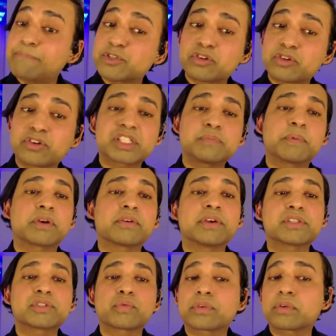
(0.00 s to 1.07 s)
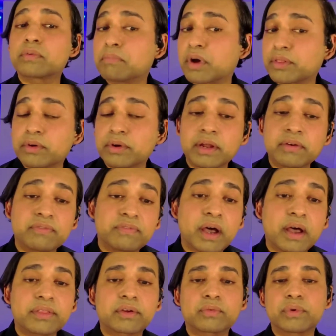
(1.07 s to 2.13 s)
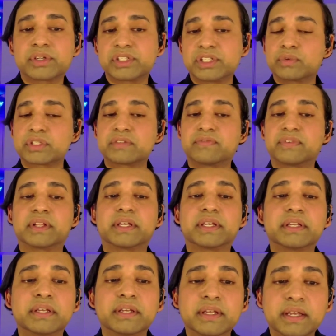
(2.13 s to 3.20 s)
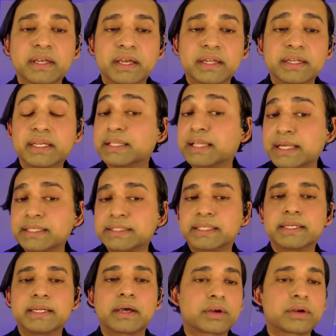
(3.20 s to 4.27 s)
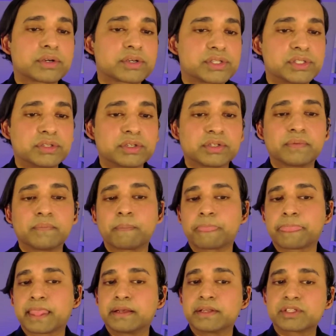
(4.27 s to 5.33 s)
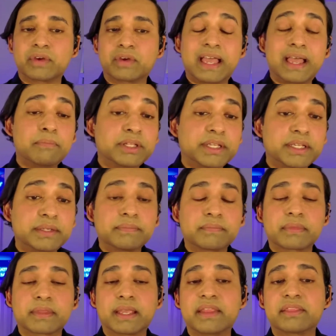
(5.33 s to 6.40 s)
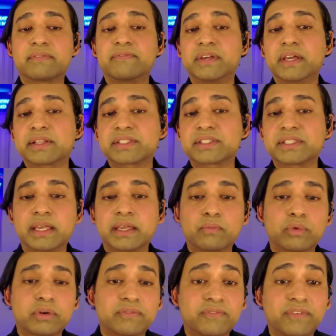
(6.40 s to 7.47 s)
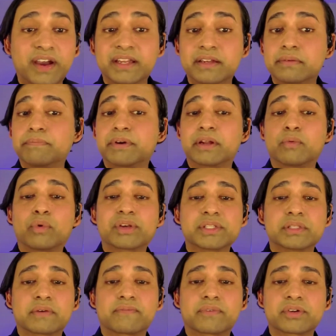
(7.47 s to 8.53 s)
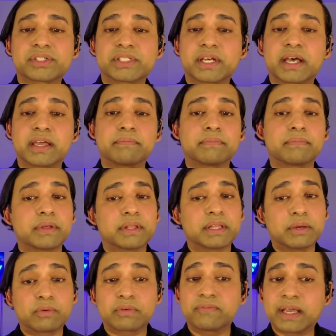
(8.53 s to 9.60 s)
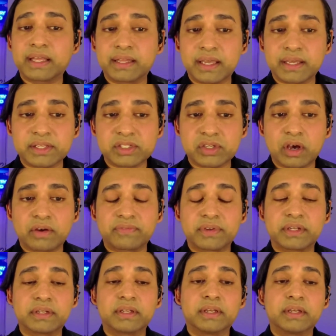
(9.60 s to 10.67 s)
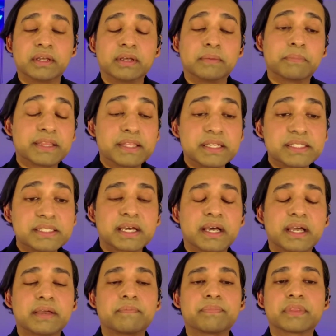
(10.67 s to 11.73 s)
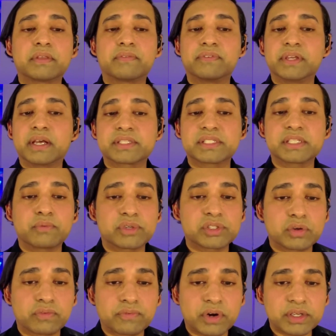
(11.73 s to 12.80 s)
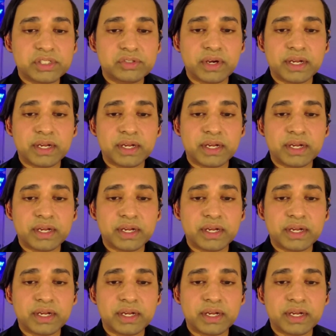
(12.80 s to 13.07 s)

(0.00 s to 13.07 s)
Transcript: perhaps her experience with her mother and father when she was feeling neglected and not understood. So Emily and the fiance would fight, but it wasn't the first time. They would fight like this often. But this time, the fiance was so